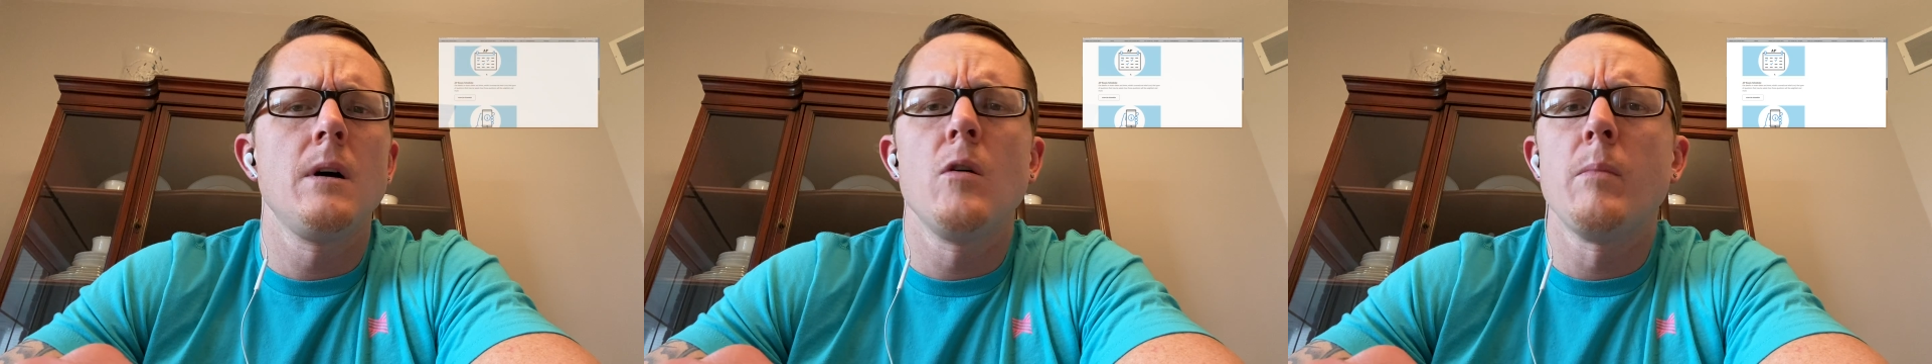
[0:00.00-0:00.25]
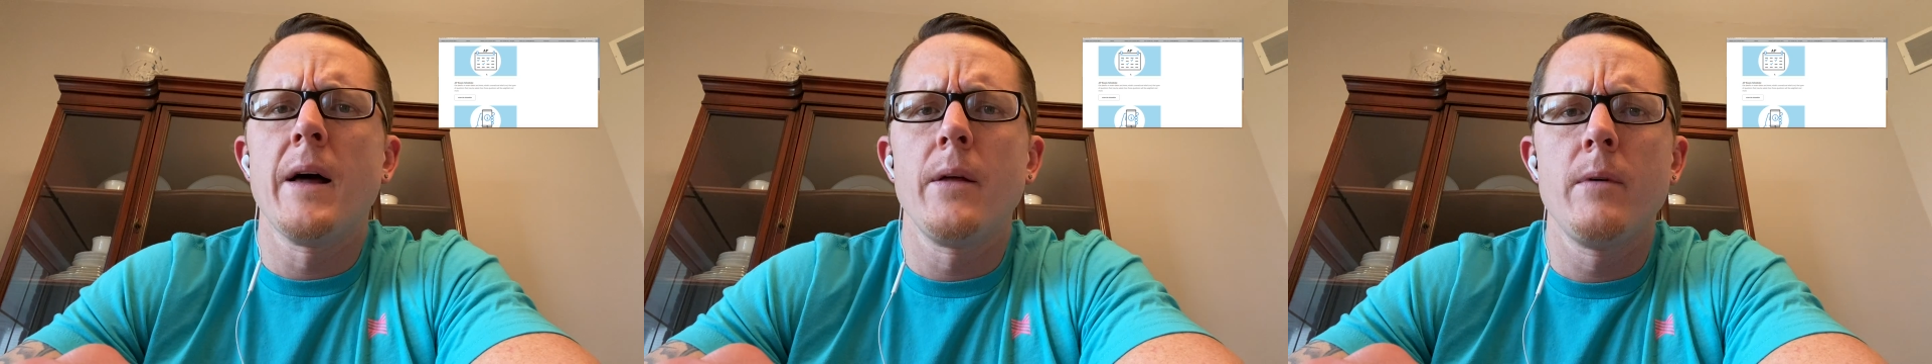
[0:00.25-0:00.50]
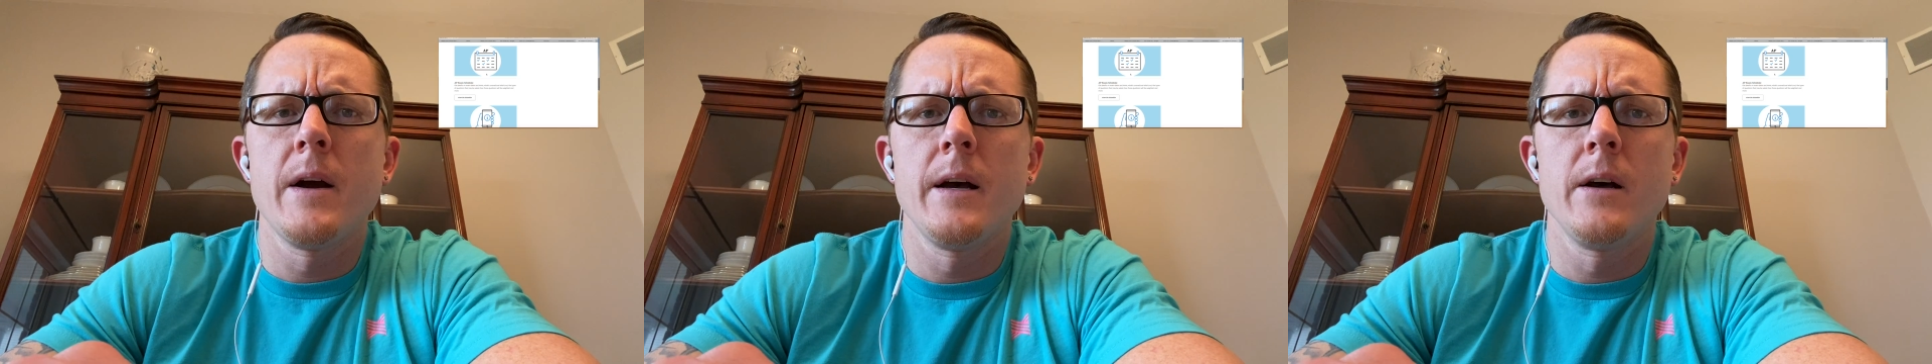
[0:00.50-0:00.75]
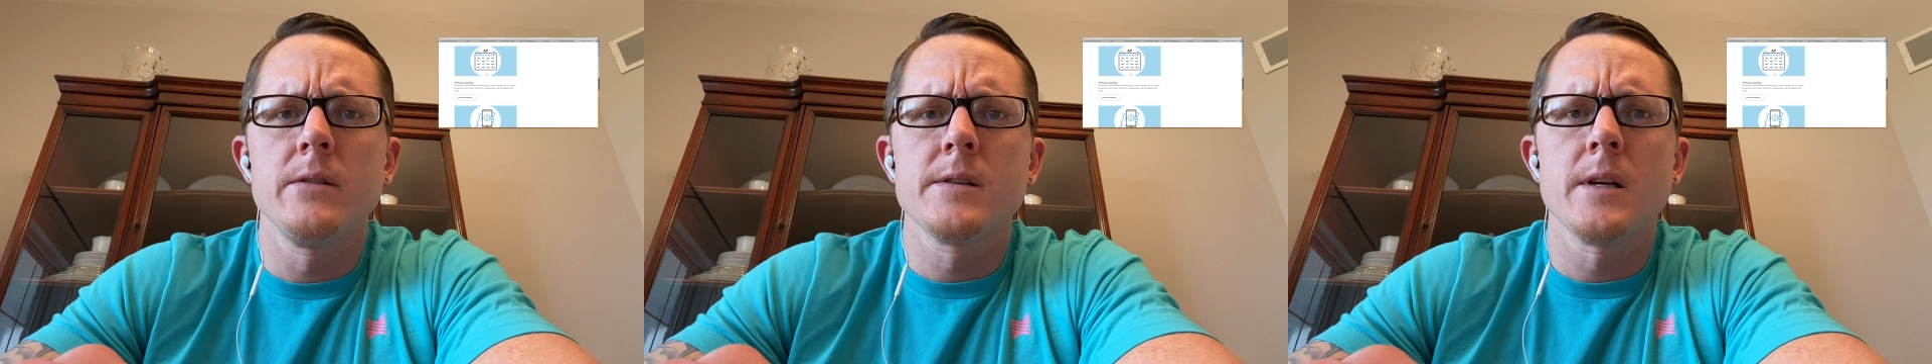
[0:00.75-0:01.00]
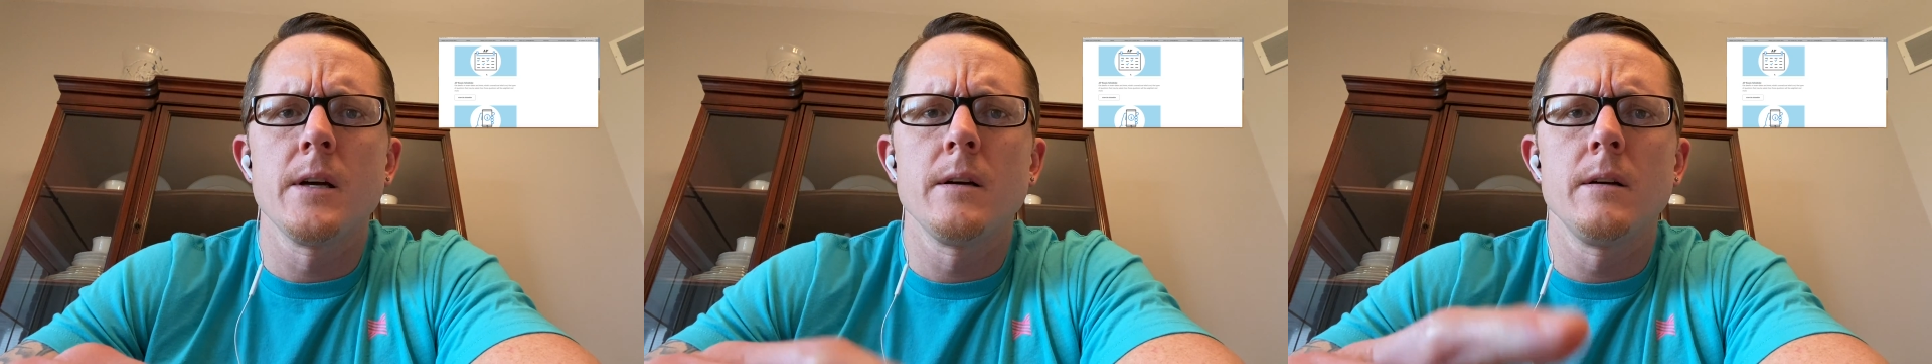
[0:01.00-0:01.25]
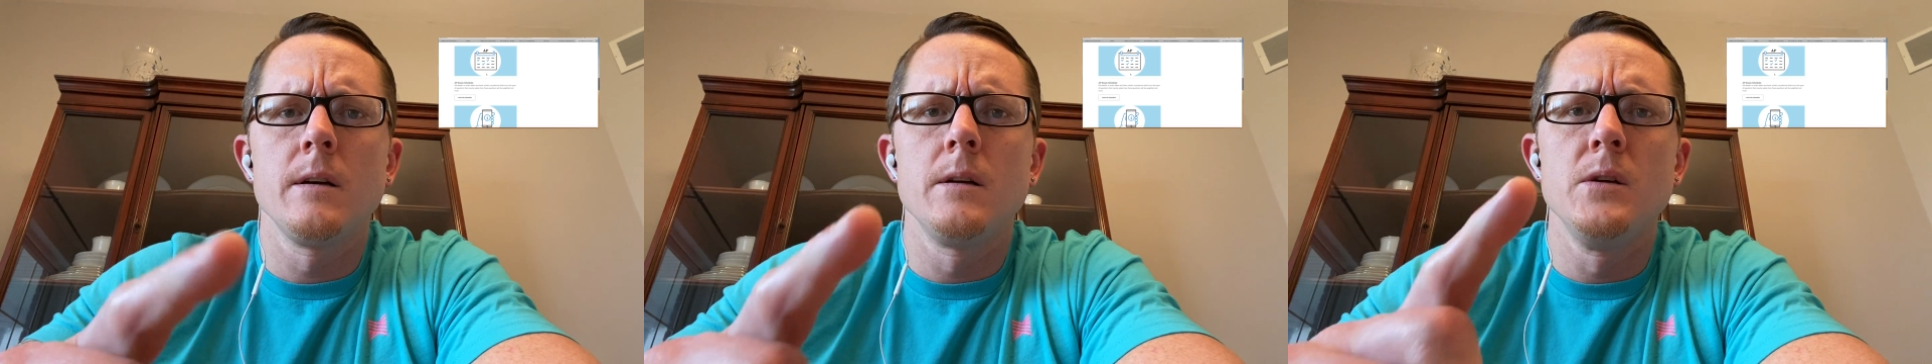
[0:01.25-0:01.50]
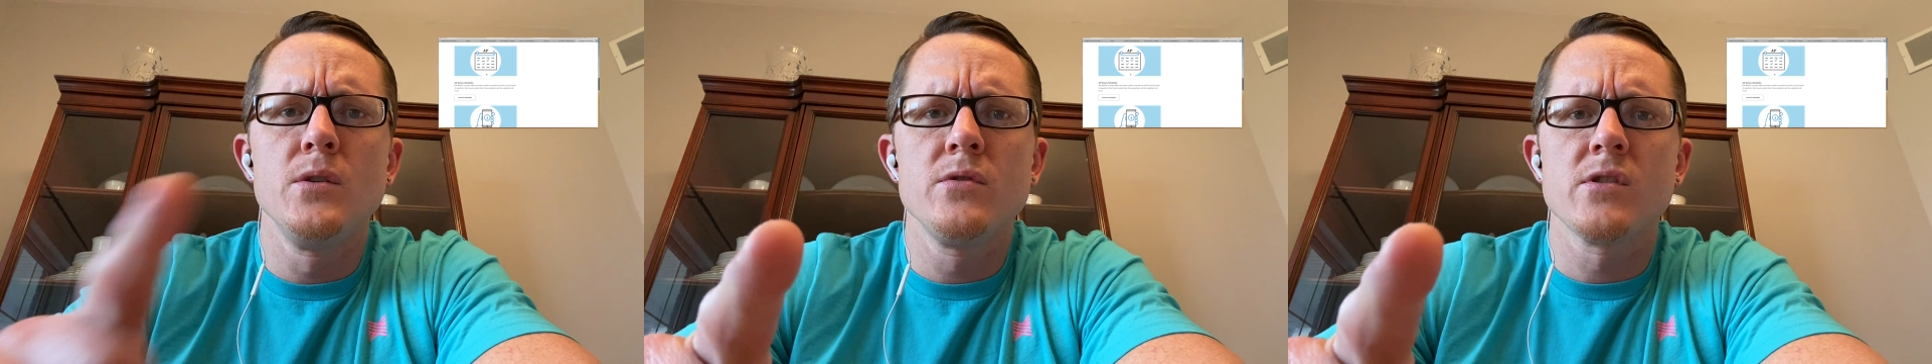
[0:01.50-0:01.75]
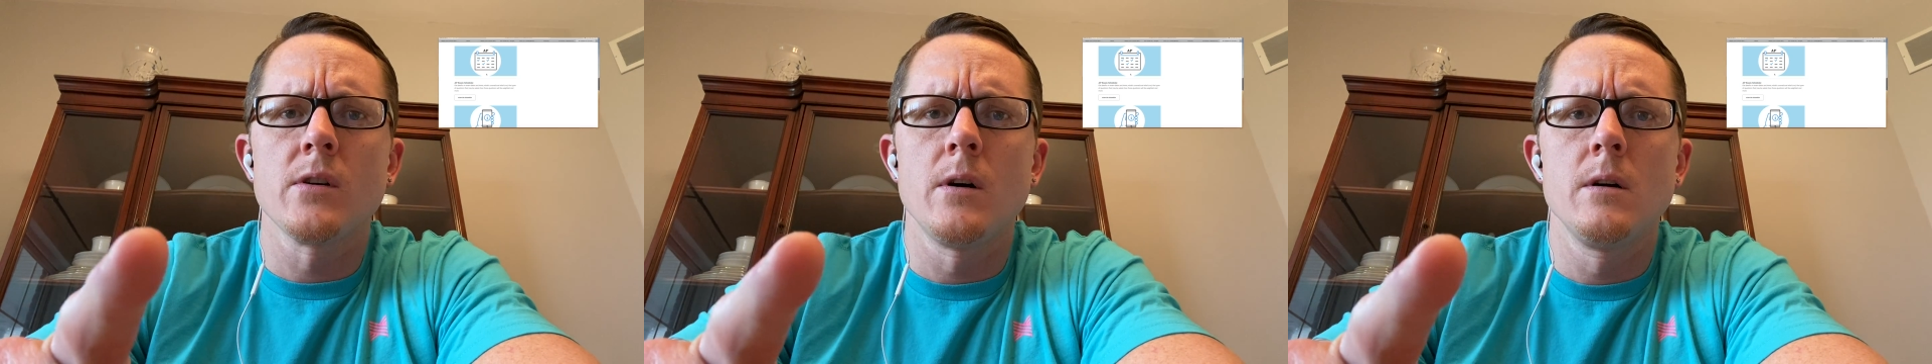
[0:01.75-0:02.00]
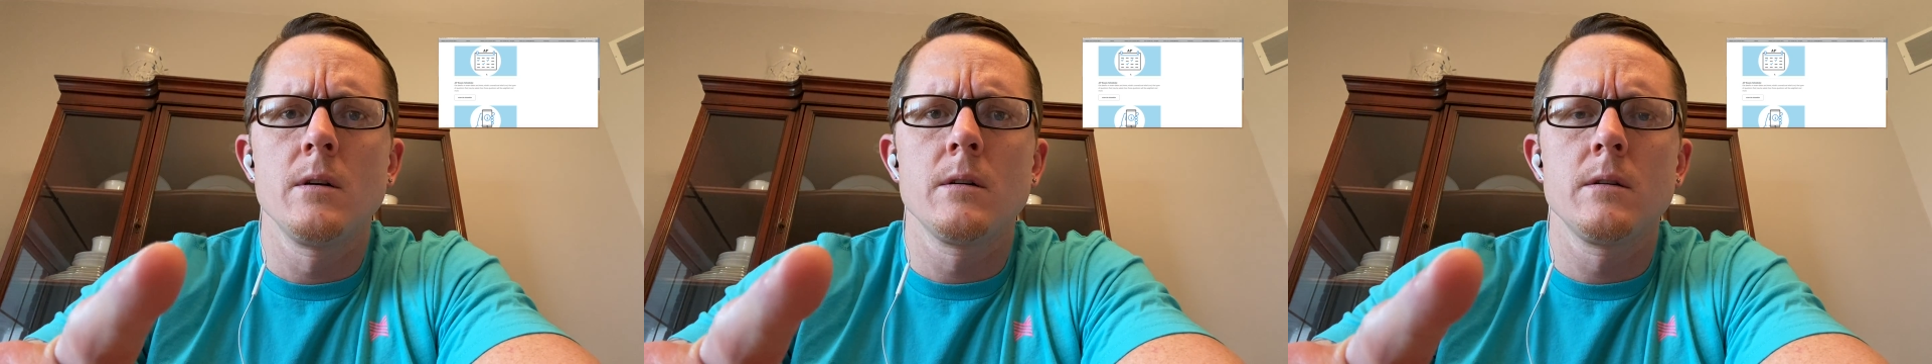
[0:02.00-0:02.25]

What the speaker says: by the way, Elsa, new song